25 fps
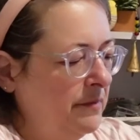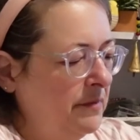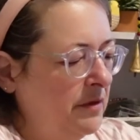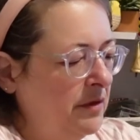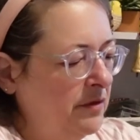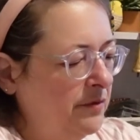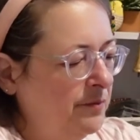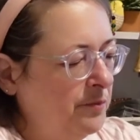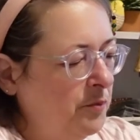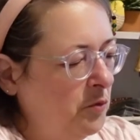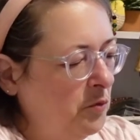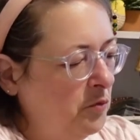
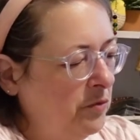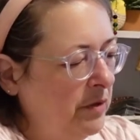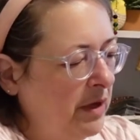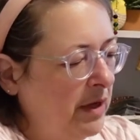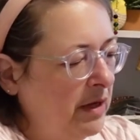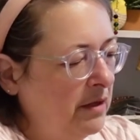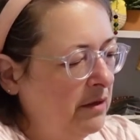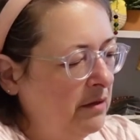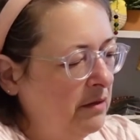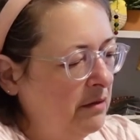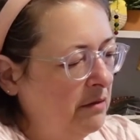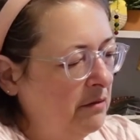Let's pull
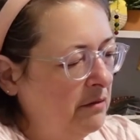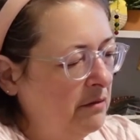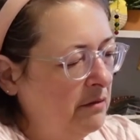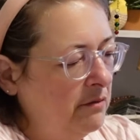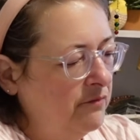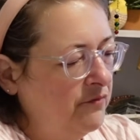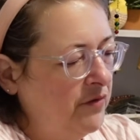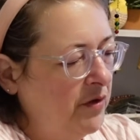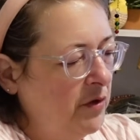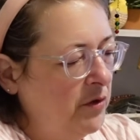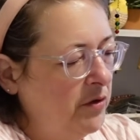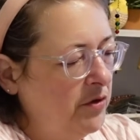that
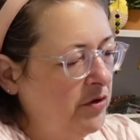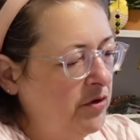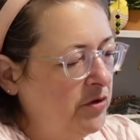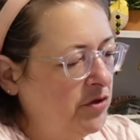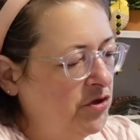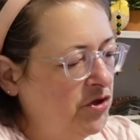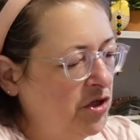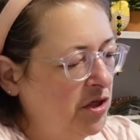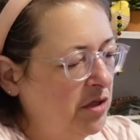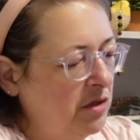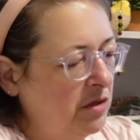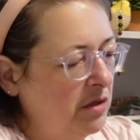very
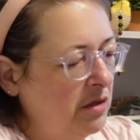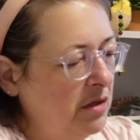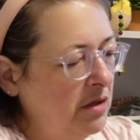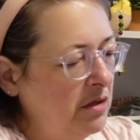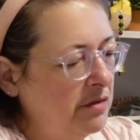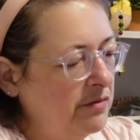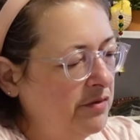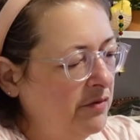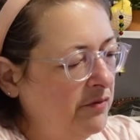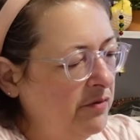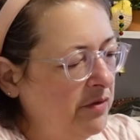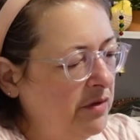gently,
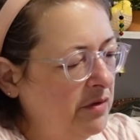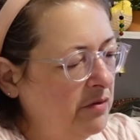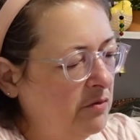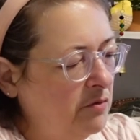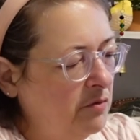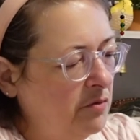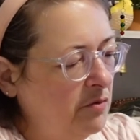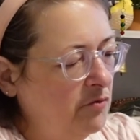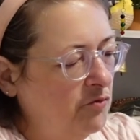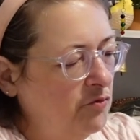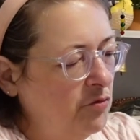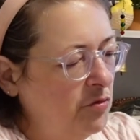because I really don't
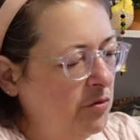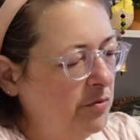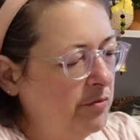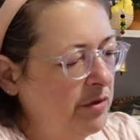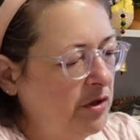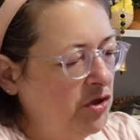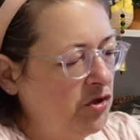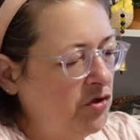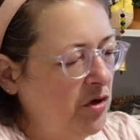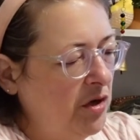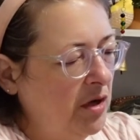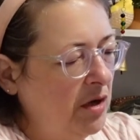want to ruin
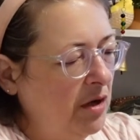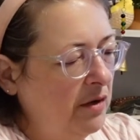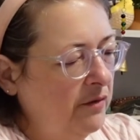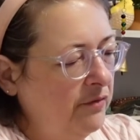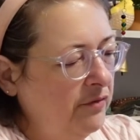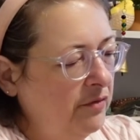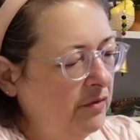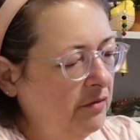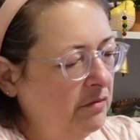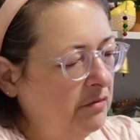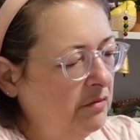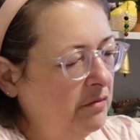my
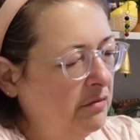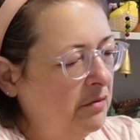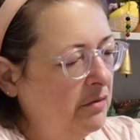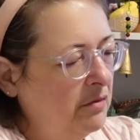giraffe.